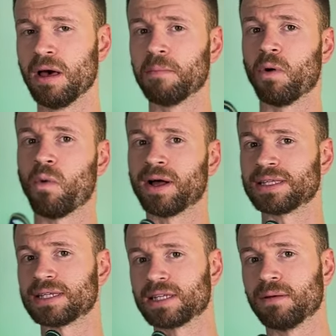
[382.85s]
but
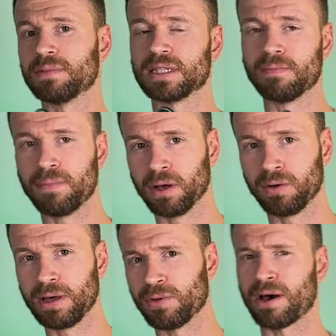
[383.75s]
wants some
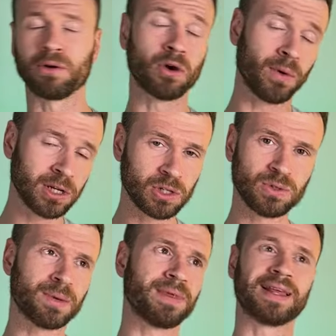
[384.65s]
stability without going to
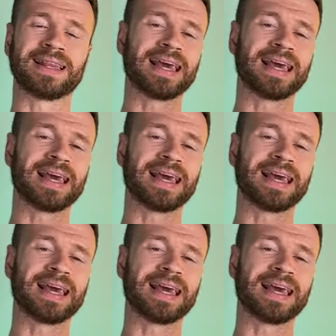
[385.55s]
something like the